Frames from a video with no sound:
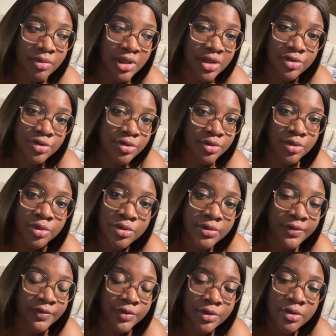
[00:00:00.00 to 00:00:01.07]
can just go to a
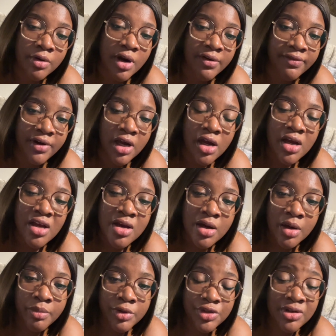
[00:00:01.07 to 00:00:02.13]
photographer,
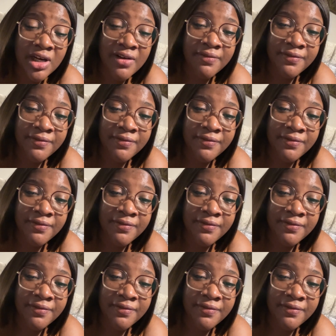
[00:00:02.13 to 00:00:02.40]
but you can